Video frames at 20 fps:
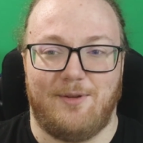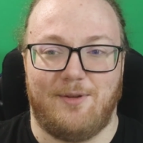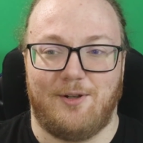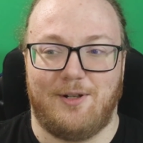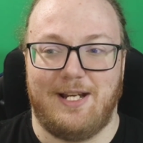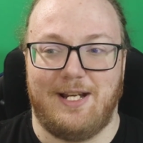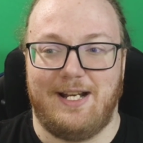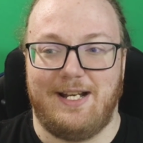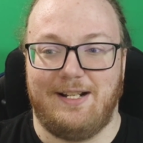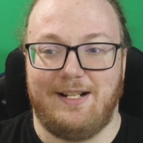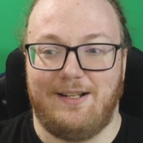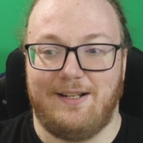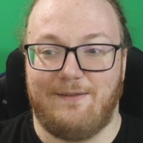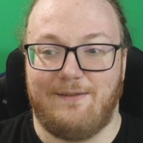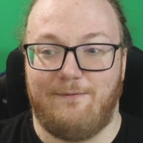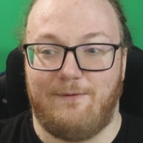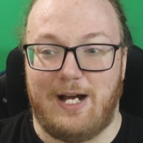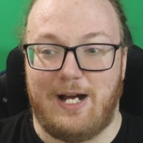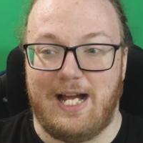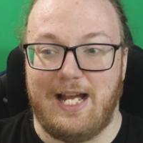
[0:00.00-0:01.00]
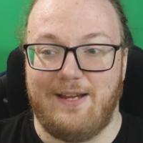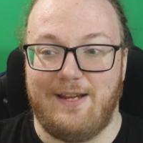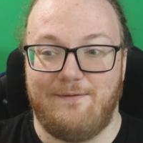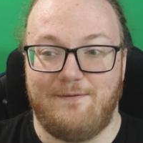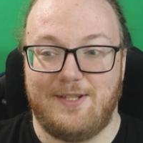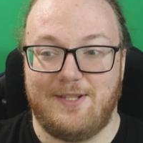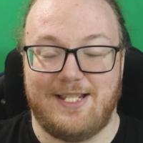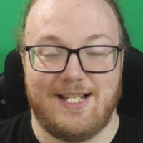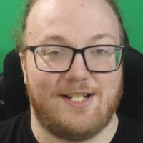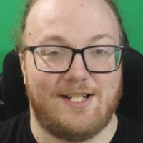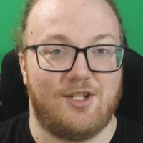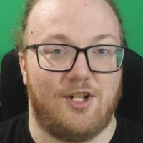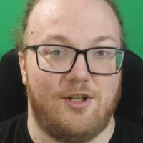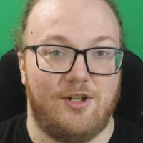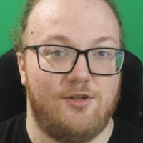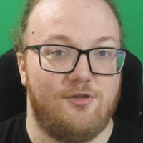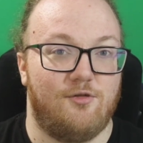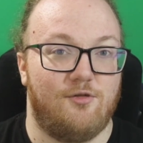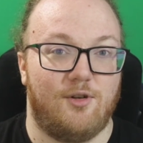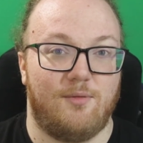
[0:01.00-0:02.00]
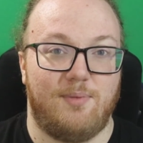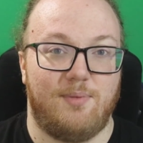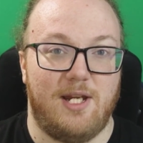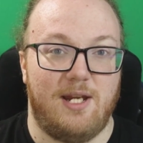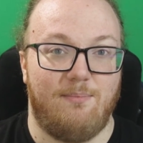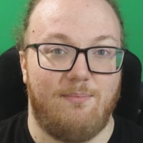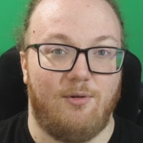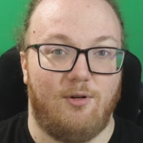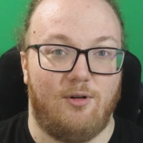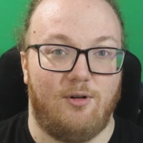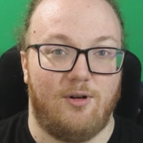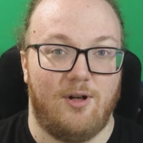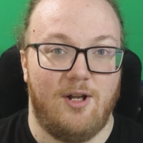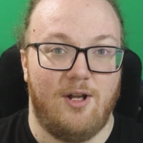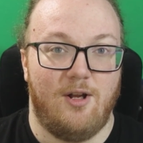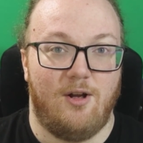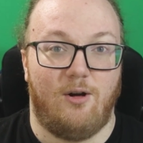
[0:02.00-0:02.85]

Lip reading: They're getting like 500-600 people